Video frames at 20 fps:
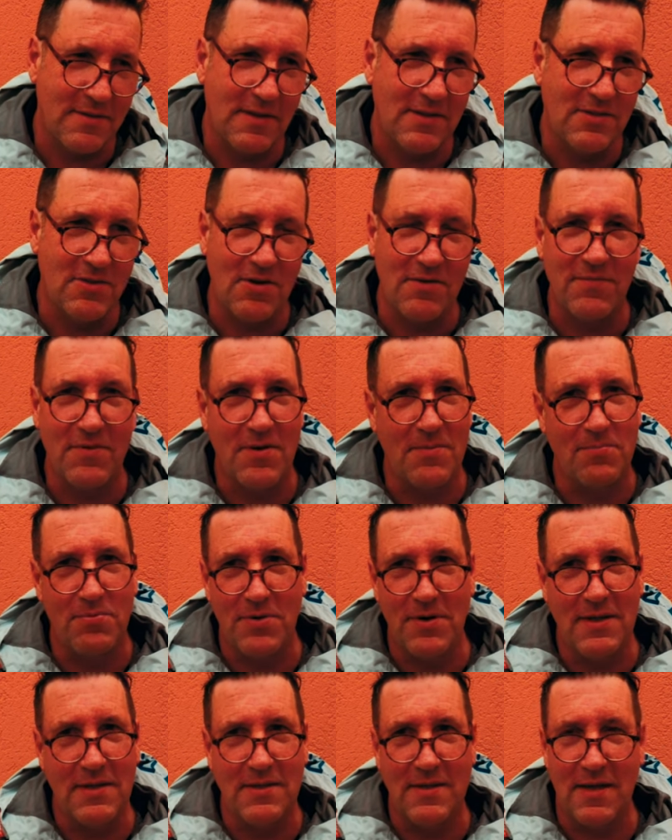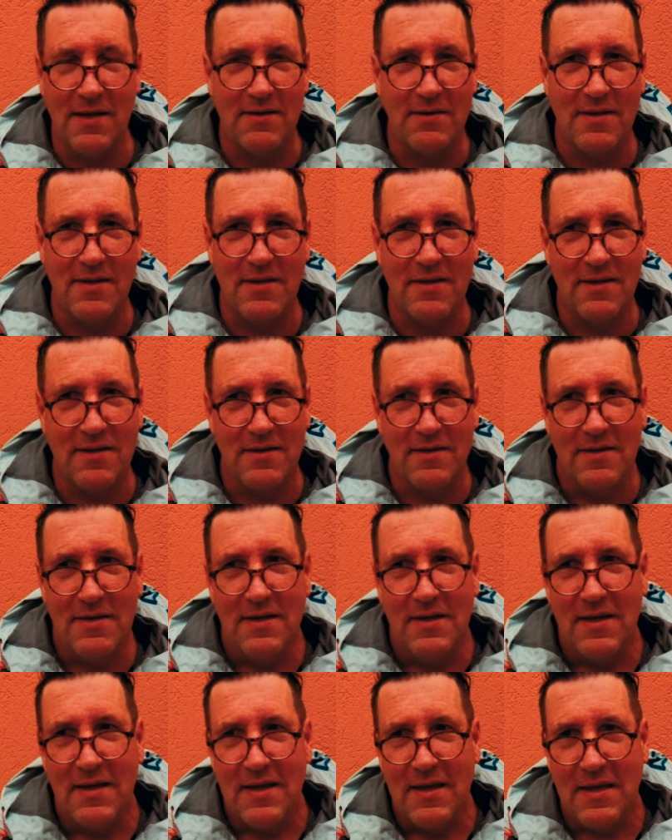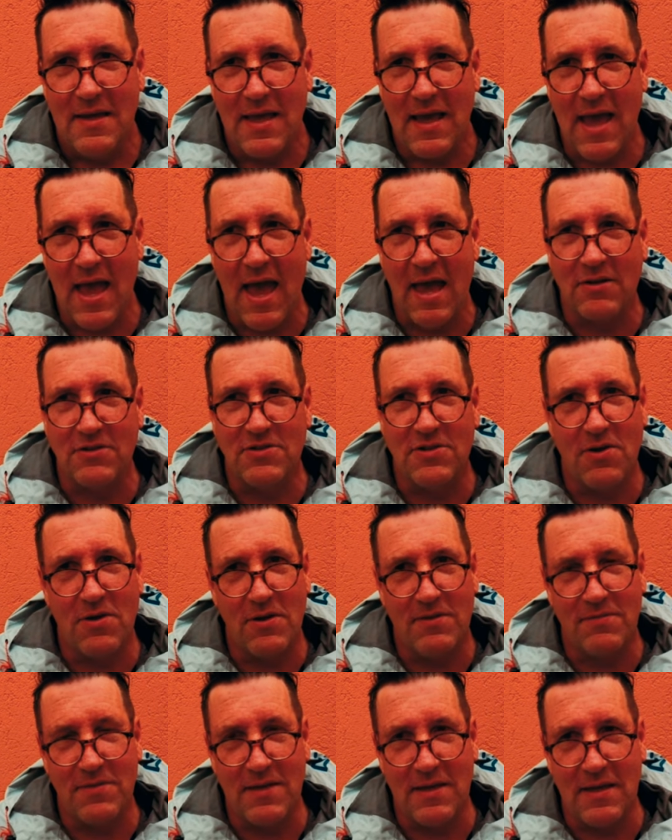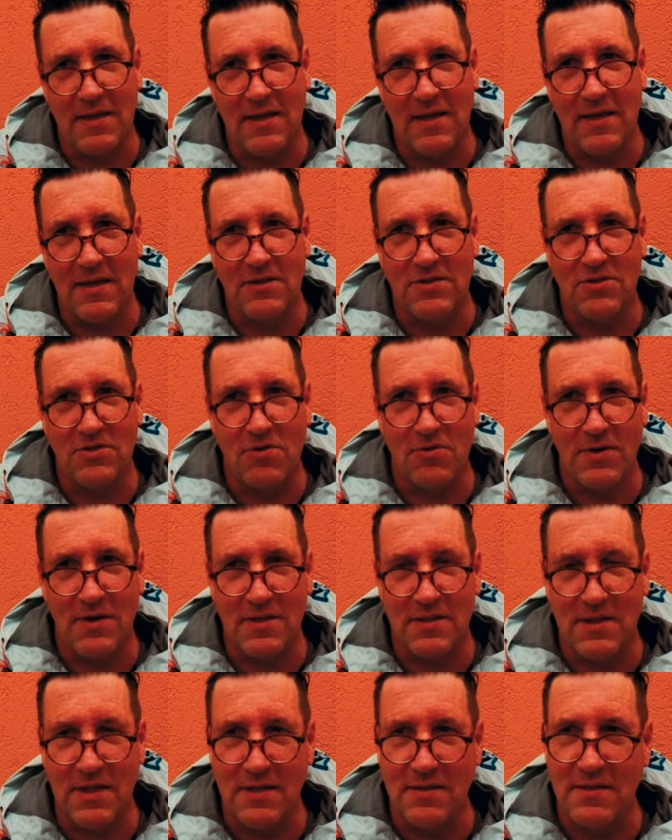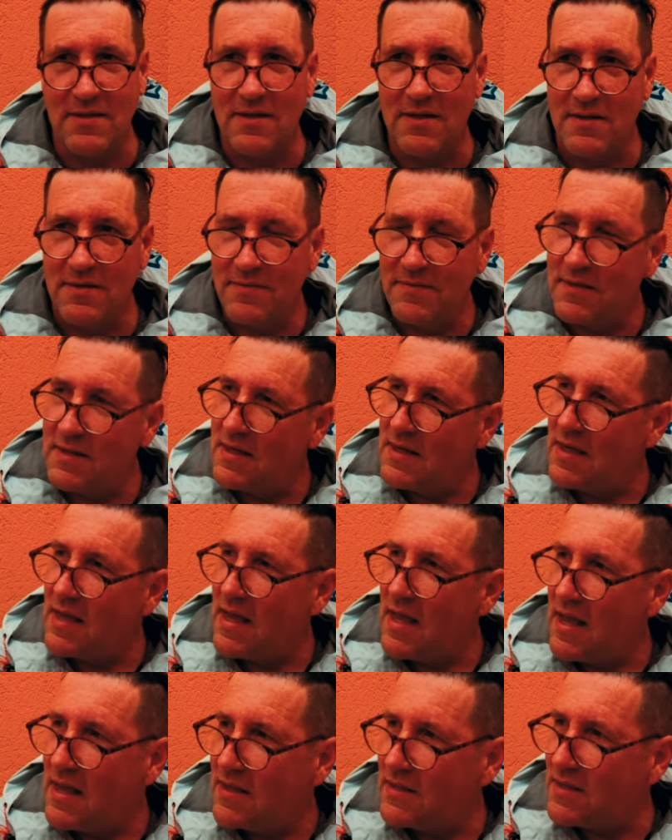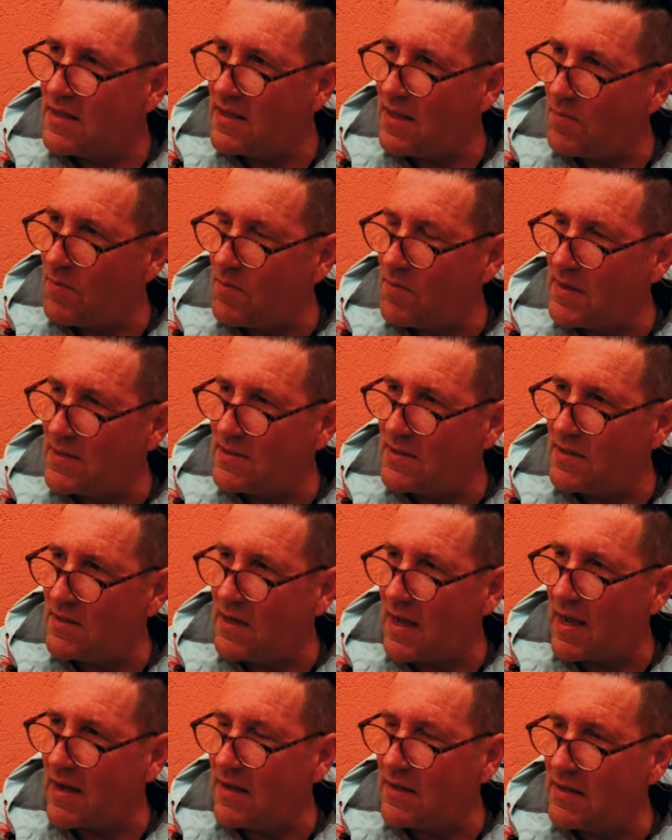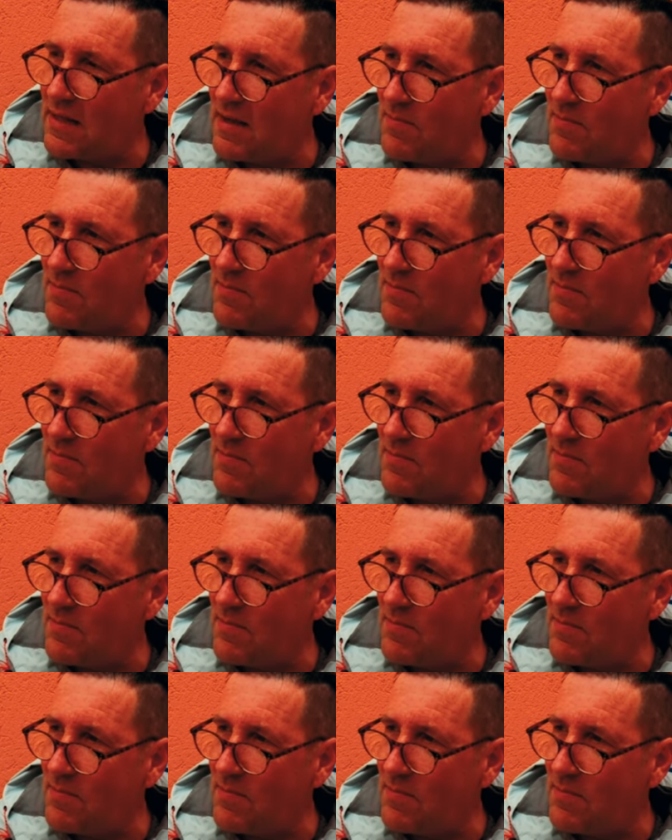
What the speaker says: it's not a very pretty town either outside of the historic center. So then we went to a